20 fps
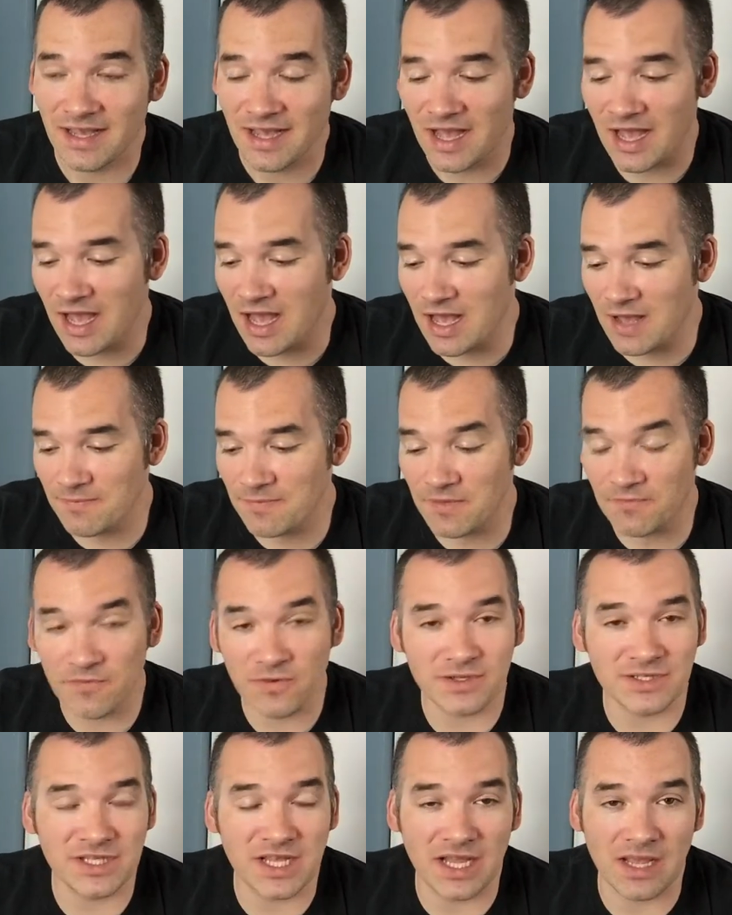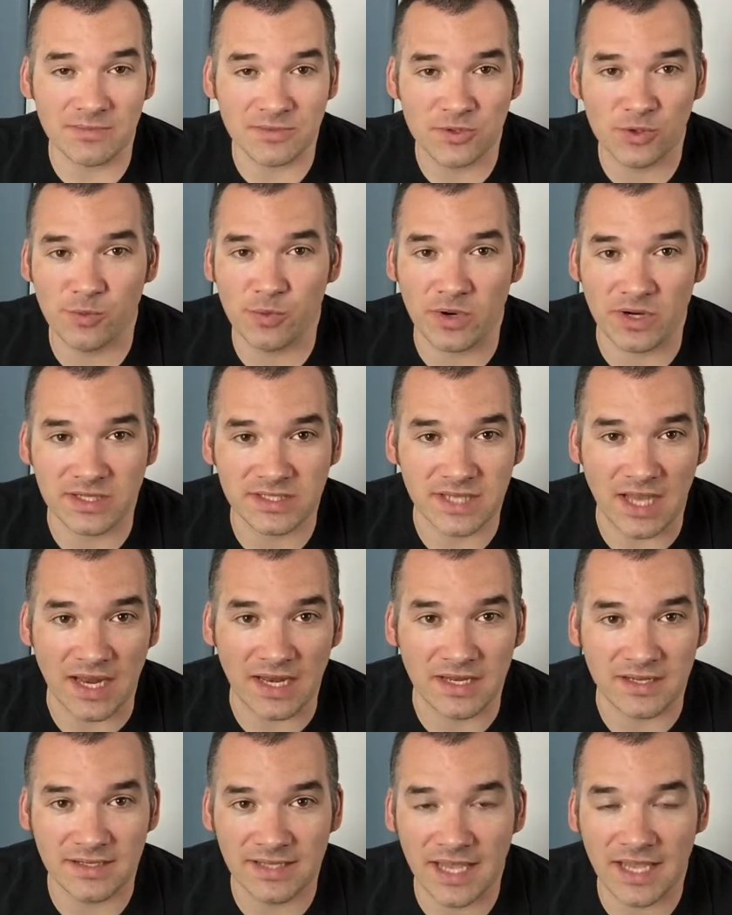The first thing, I'm super
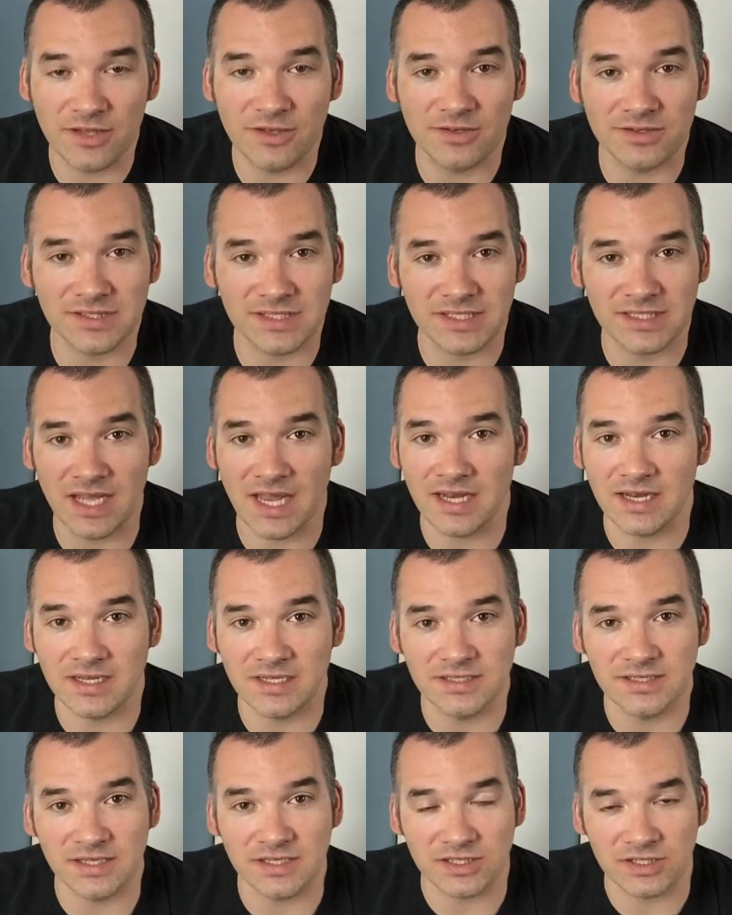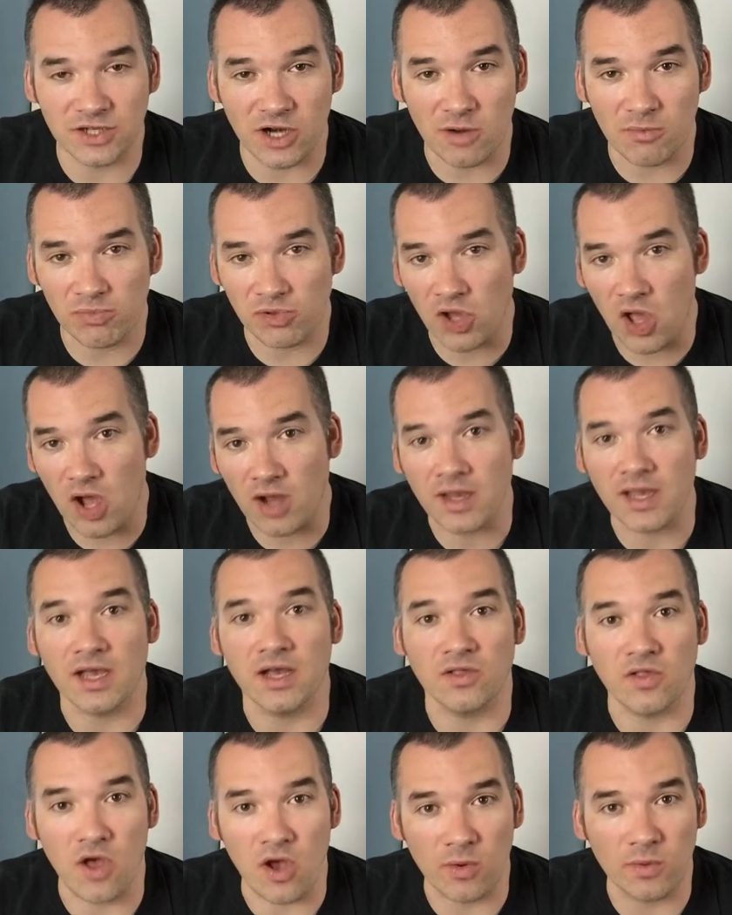excited. Daniel's decided he's going to start blogging
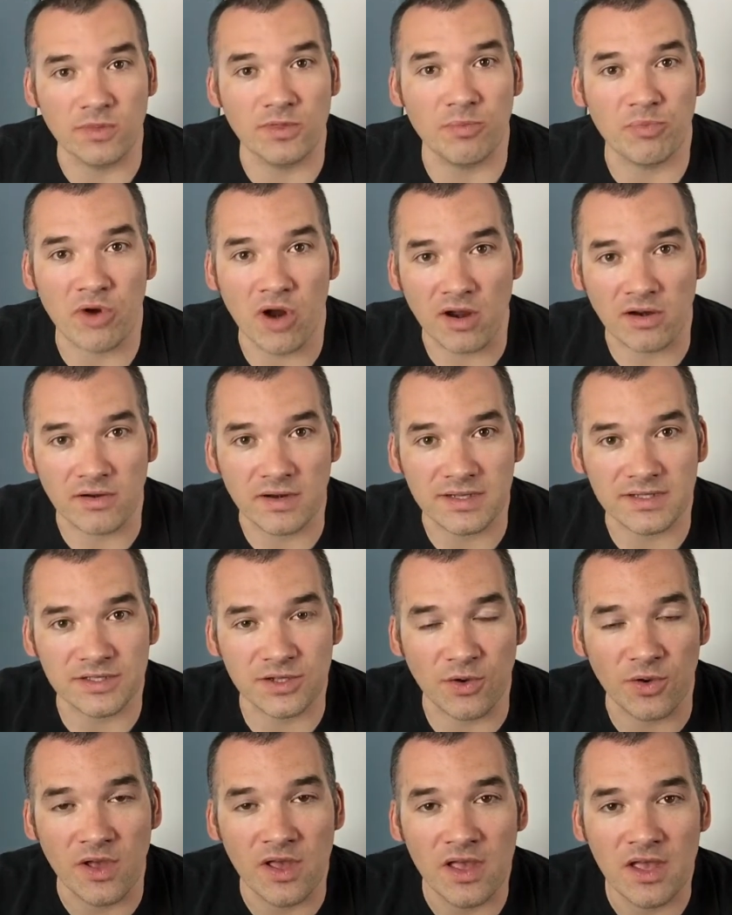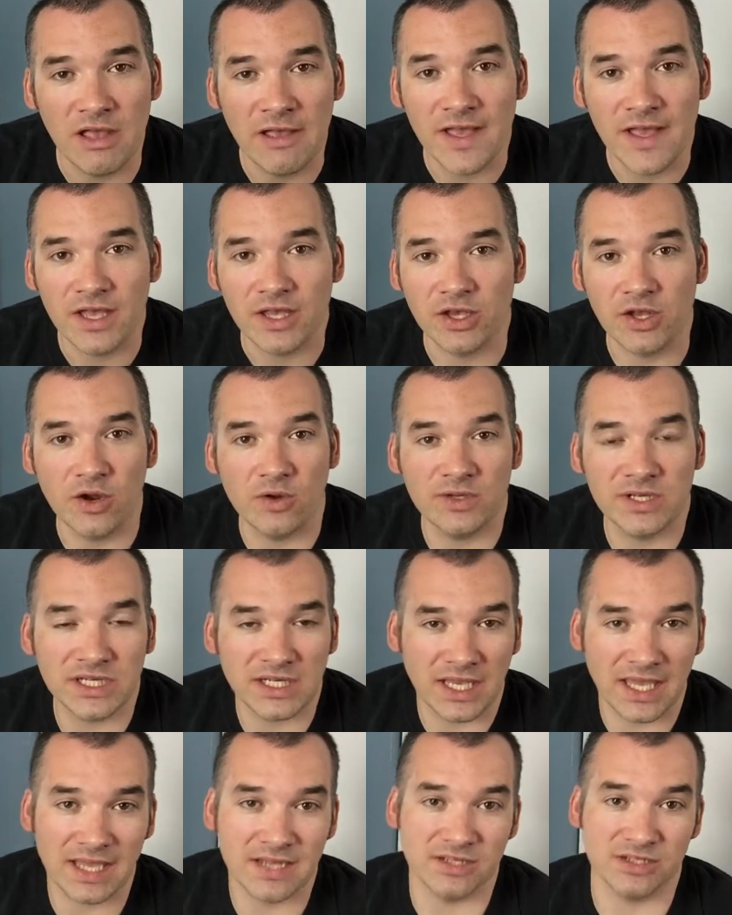along with the progress. So you don't
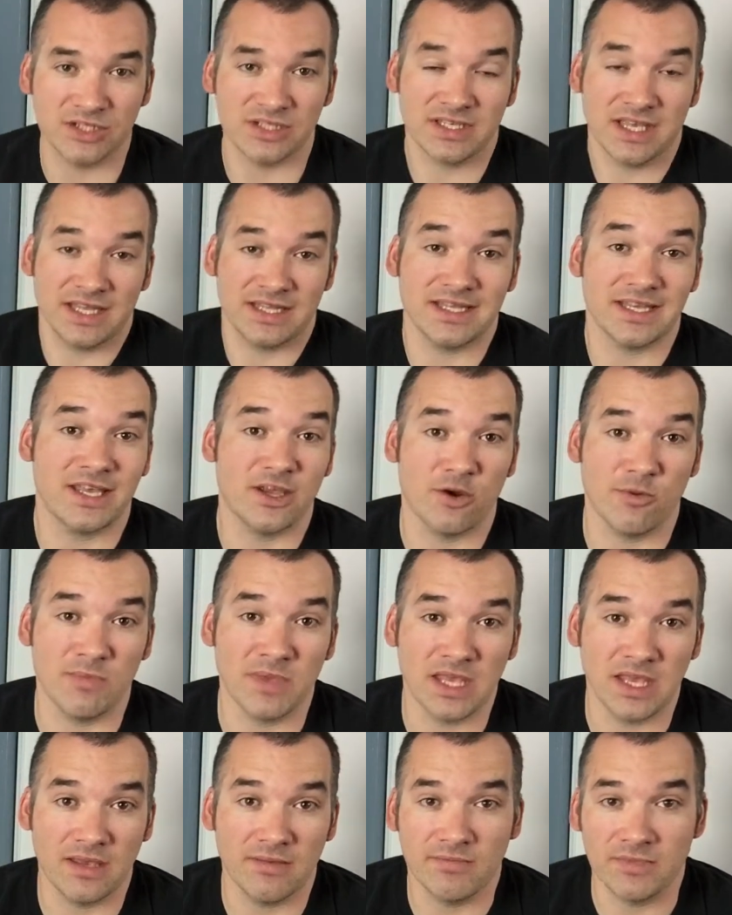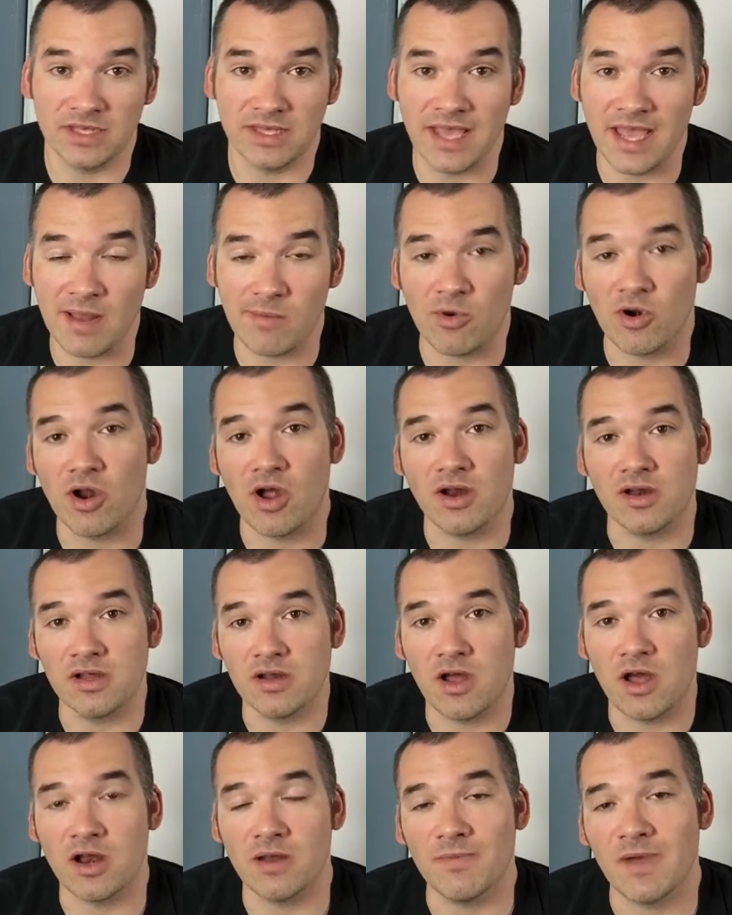just get to hear me yammer on
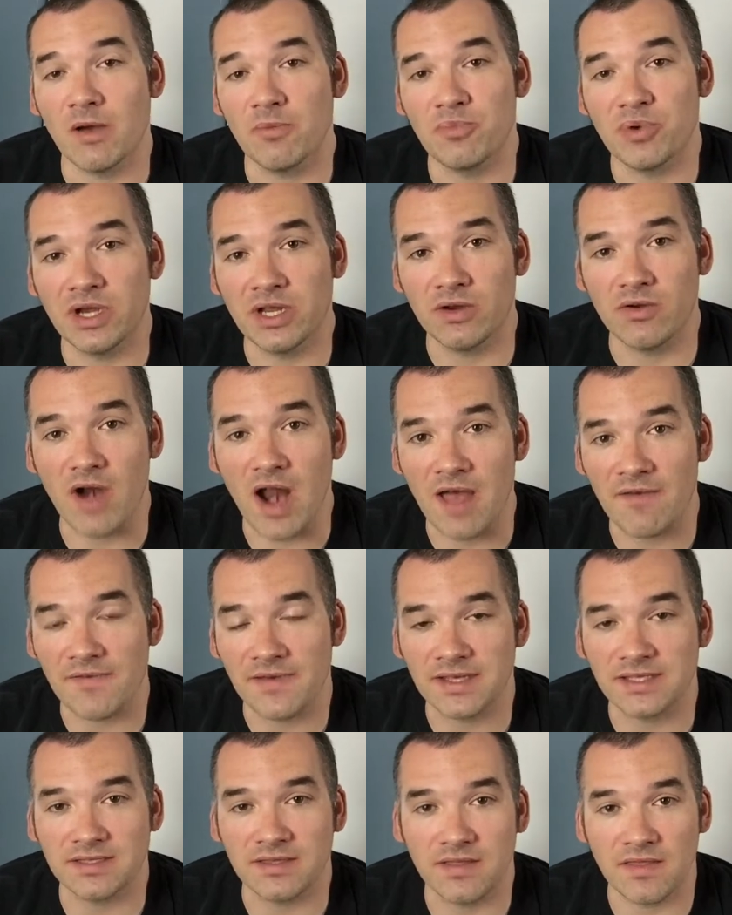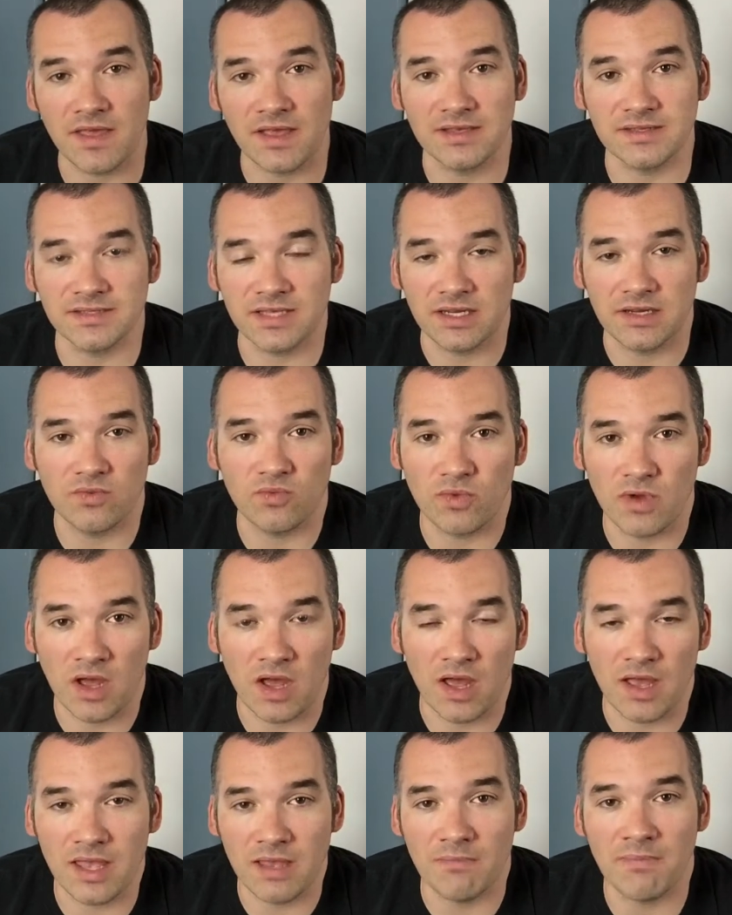and on about pretty graphics and things that
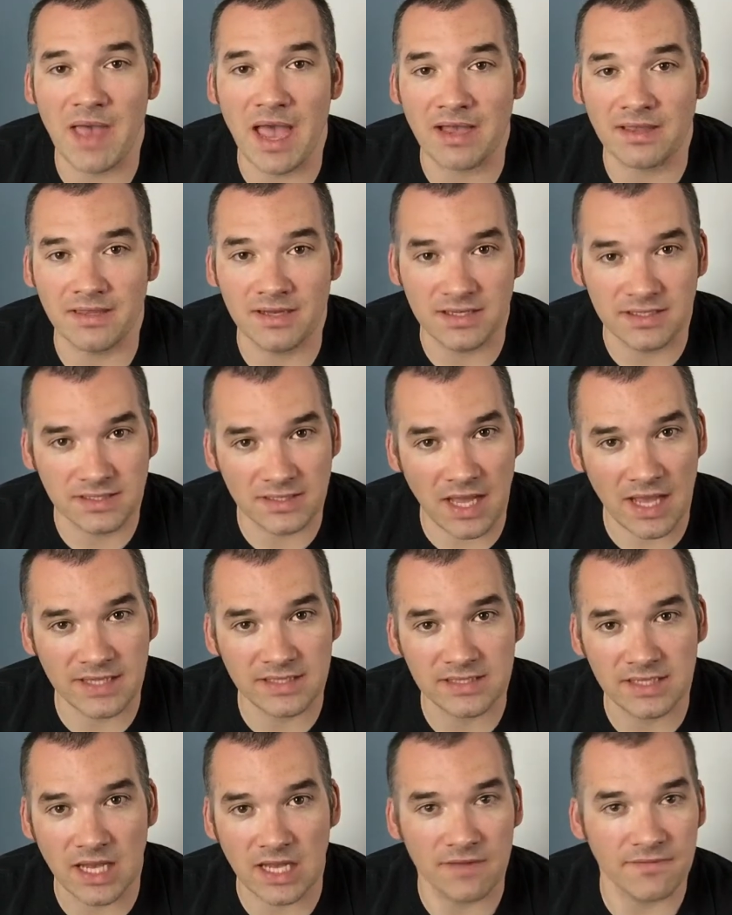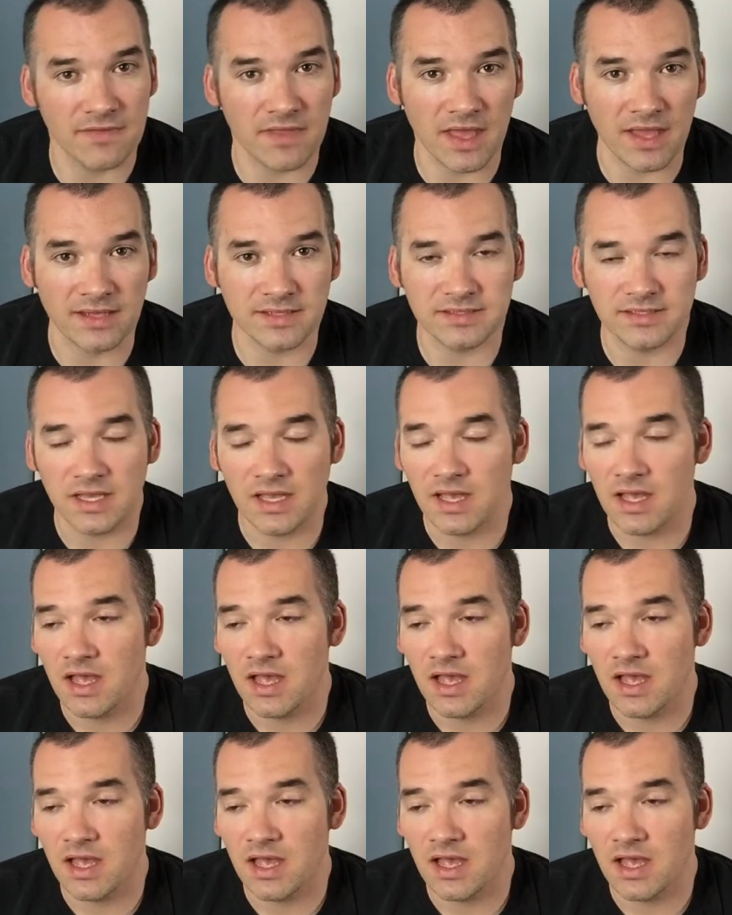impact the design side of things.